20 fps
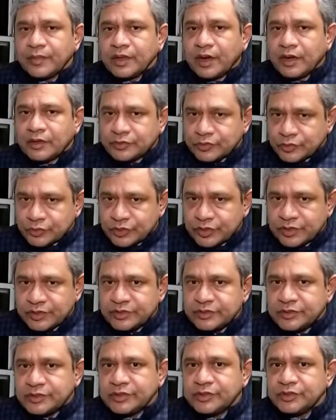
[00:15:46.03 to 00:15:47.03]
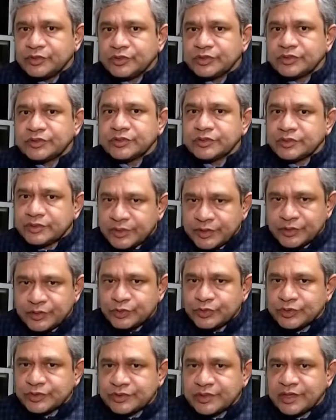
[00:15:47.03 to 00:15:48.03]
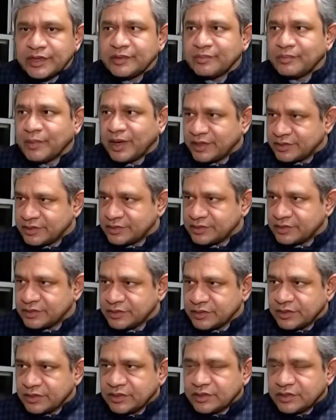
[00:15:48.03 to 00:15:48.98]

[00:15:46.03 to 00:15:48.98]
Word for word: Our social institutions, institutions like marriage,